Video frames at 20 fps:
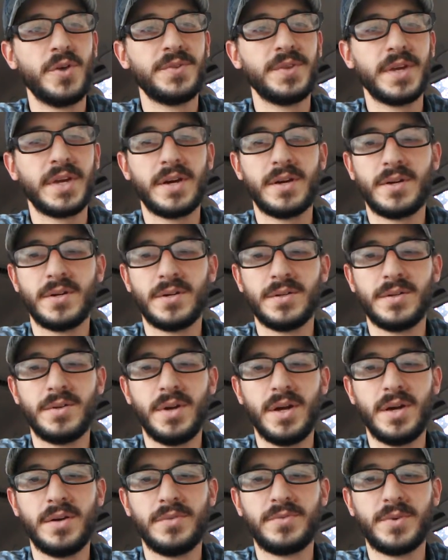thing I heard
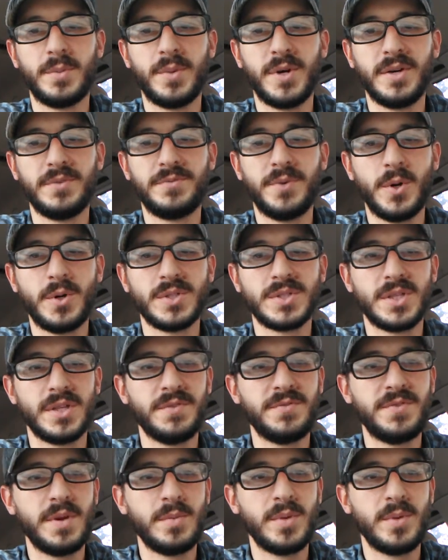uh, from a Focus on the
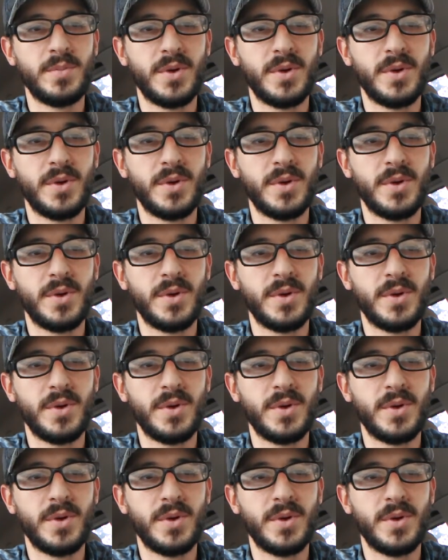Family